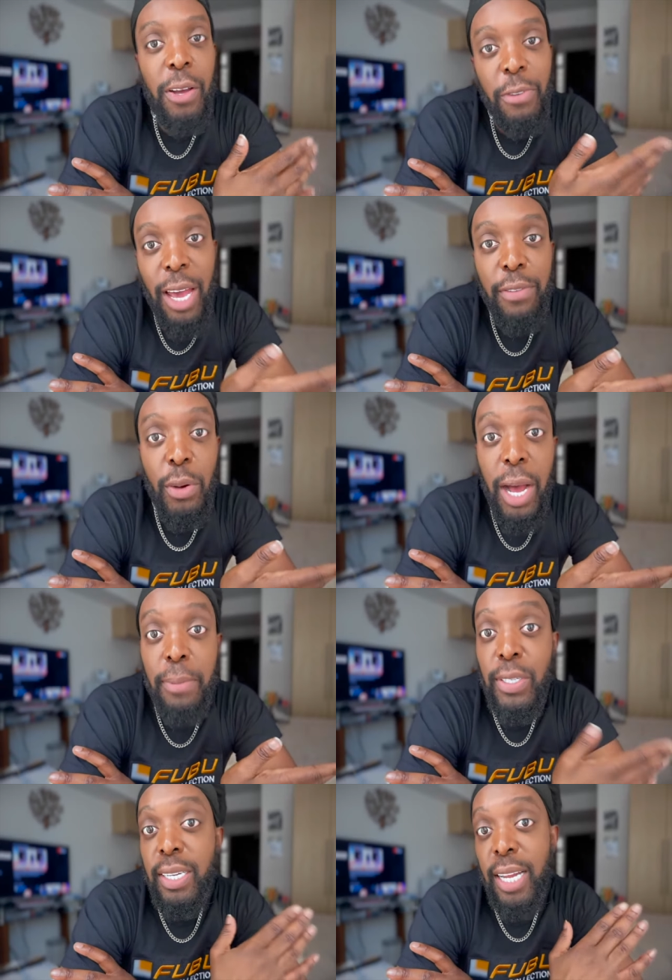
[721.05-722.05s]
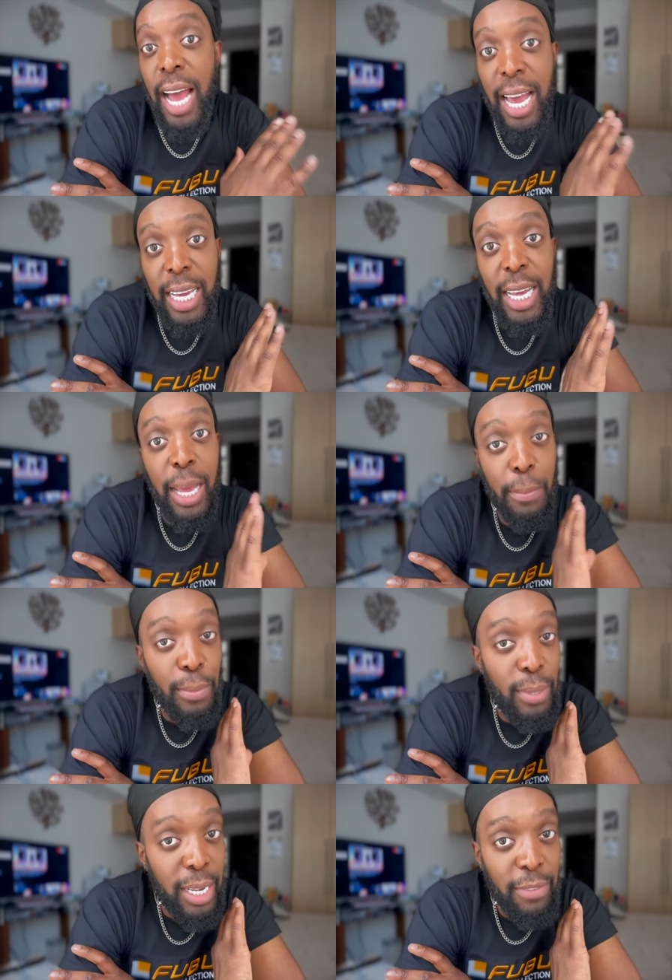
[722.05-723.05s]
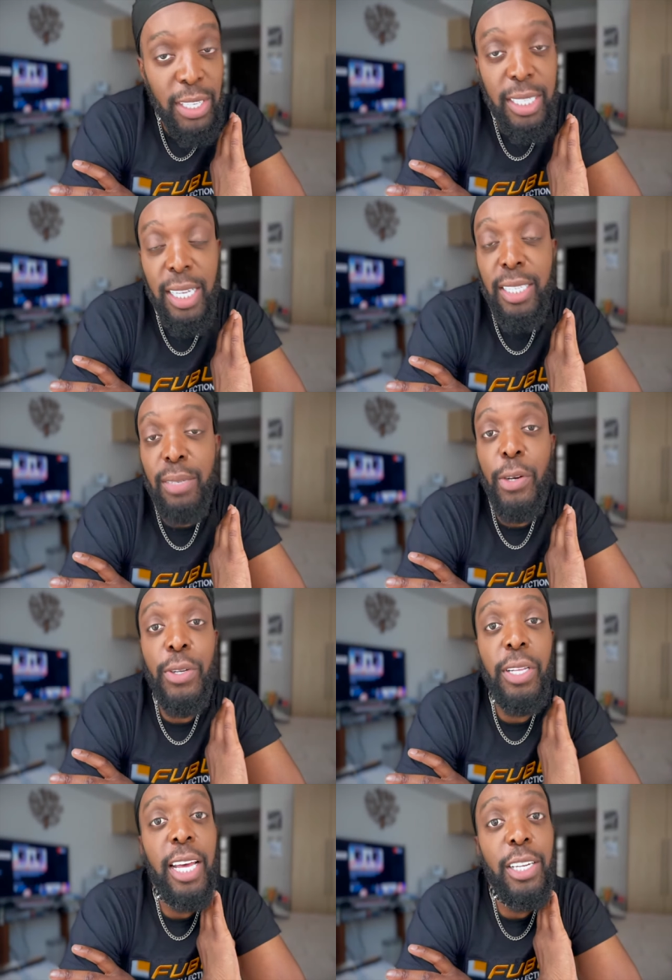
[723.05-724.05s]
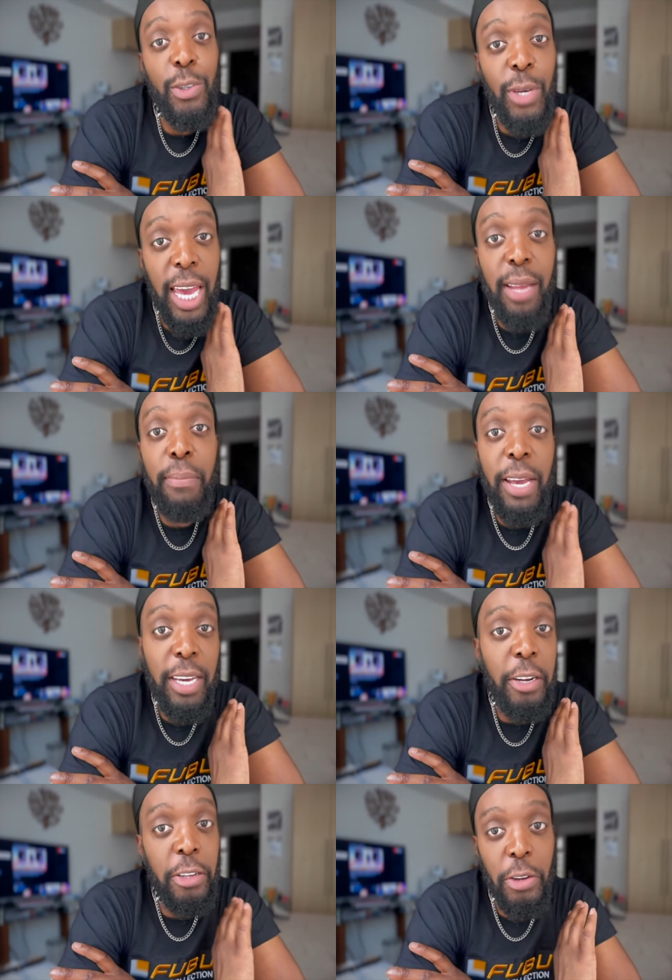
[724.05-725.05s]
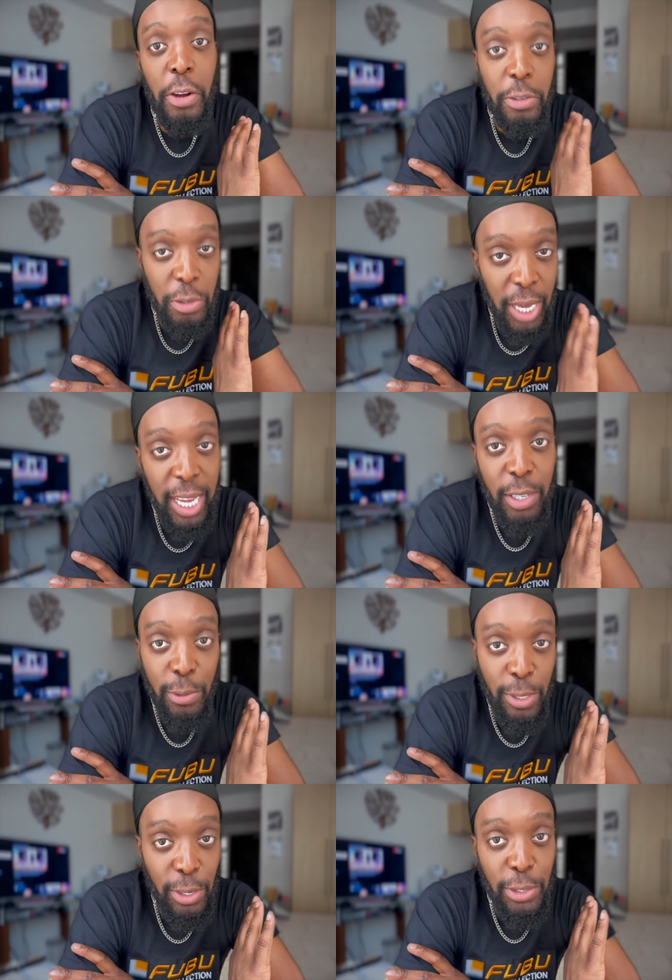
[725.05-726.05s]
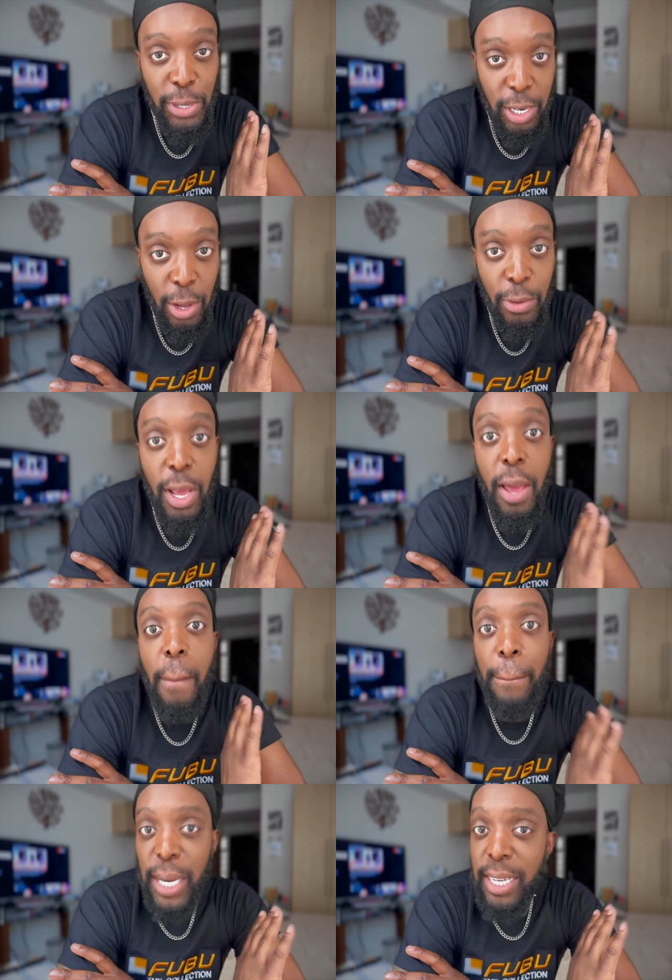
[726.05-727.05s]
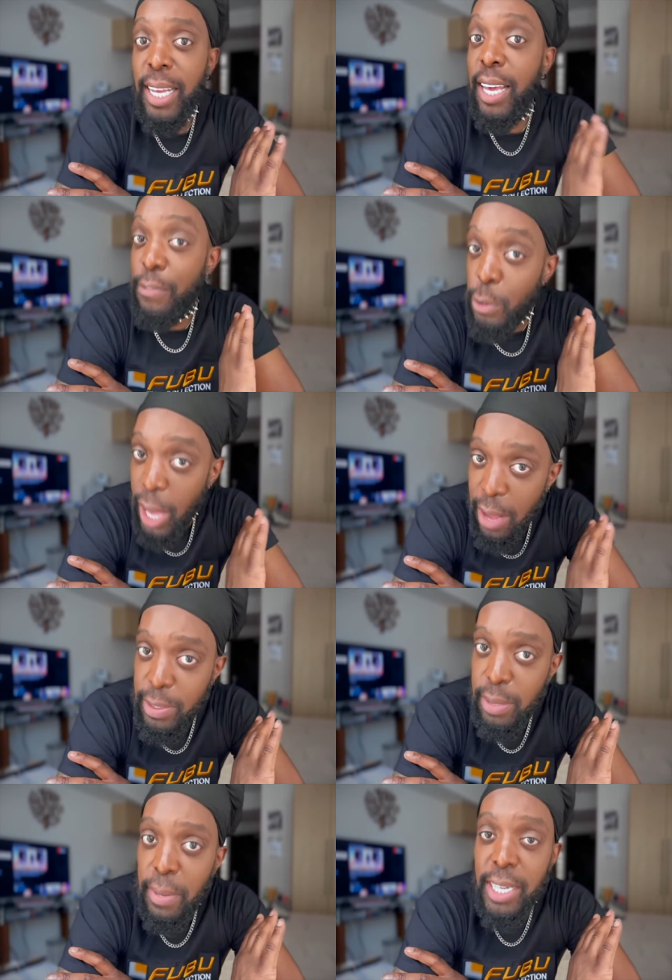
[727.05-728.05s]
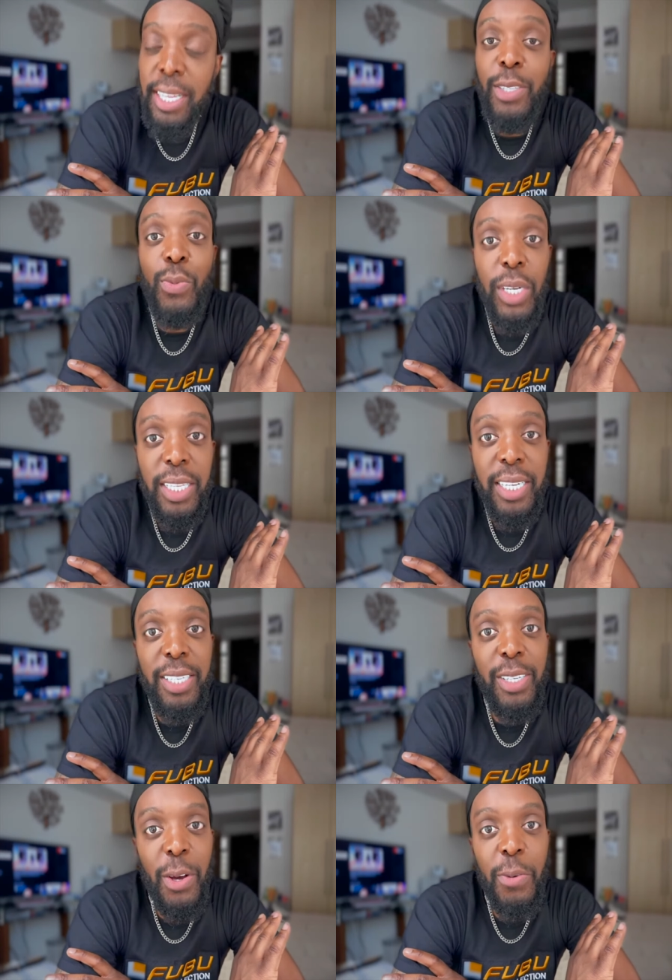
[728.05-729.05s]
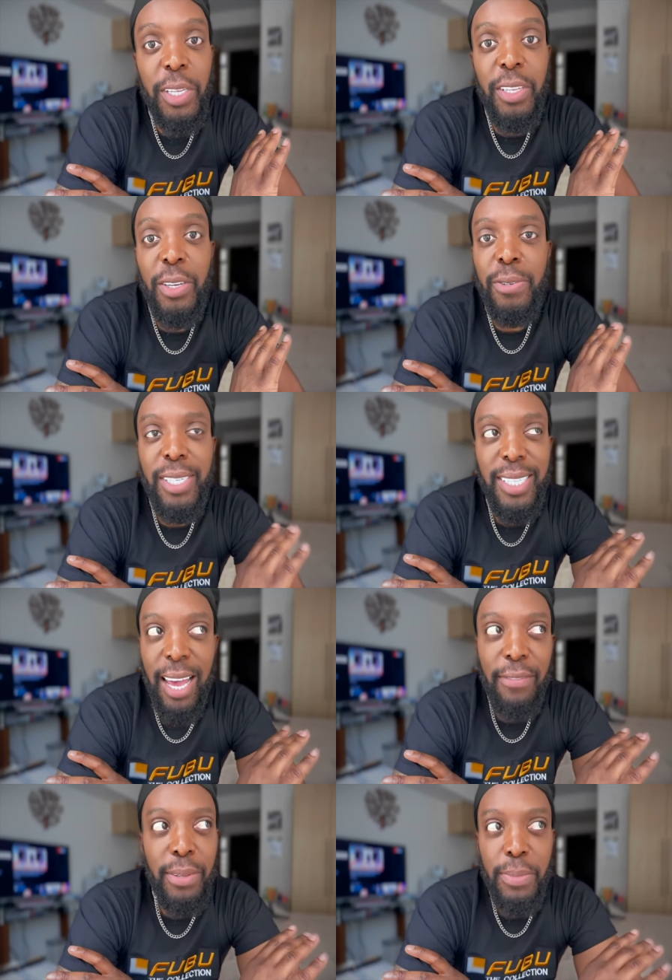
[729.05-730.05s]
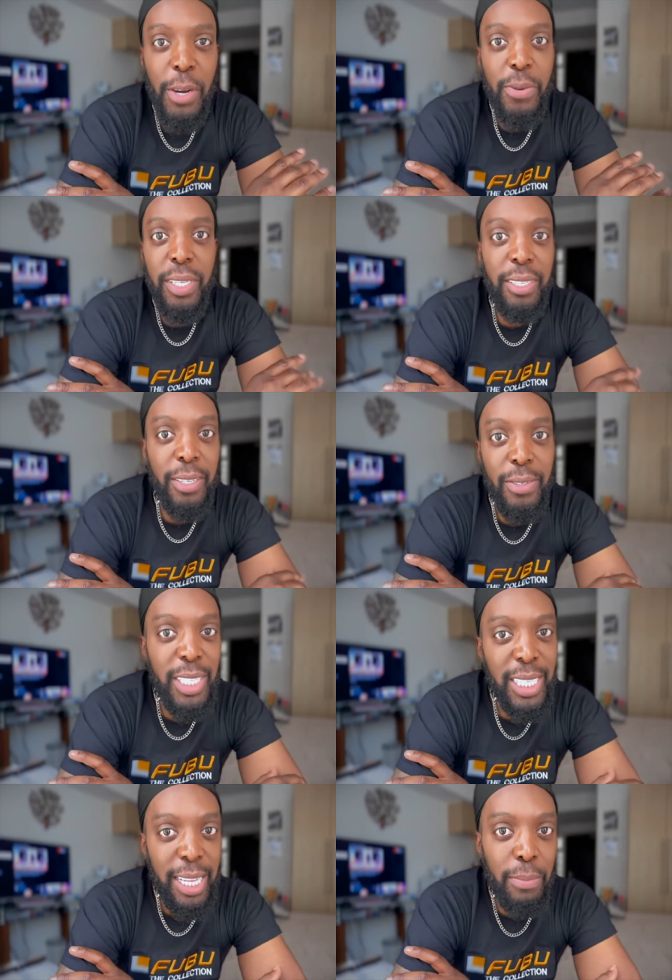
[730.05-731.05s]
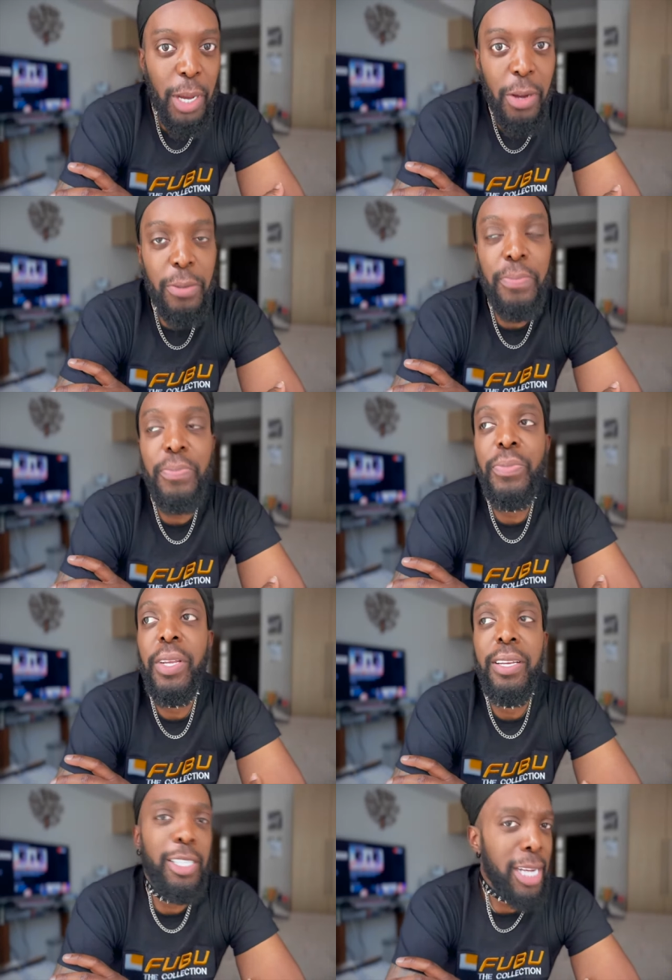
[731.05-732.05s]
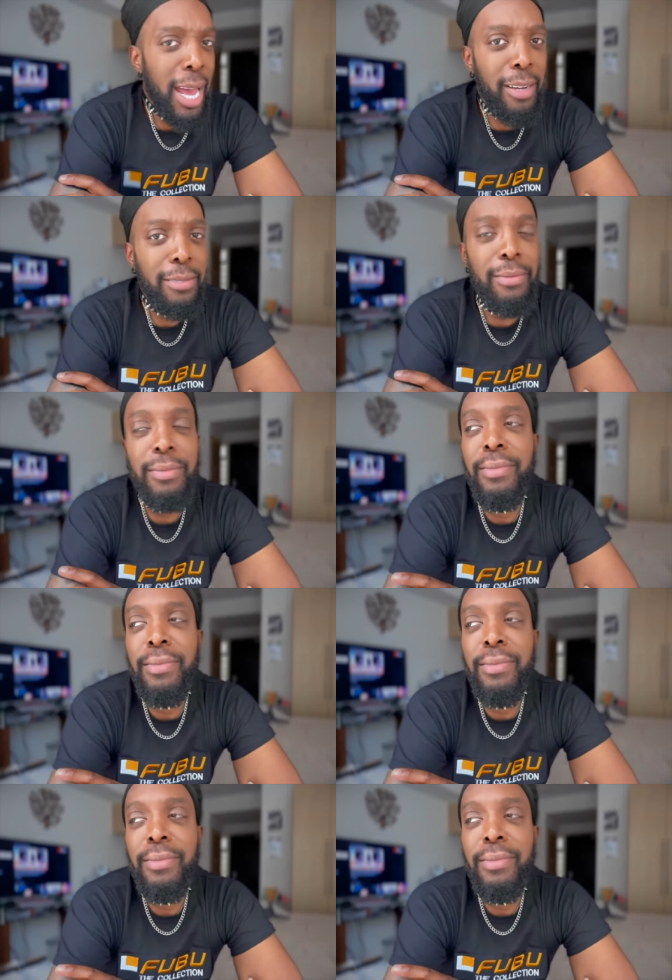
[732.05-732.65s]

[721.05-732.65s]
if you have no option i am living testimony that you can make it on your own you can do surgery alone but if you have somebody that's willing to go with you just have them go with you just let them go ciao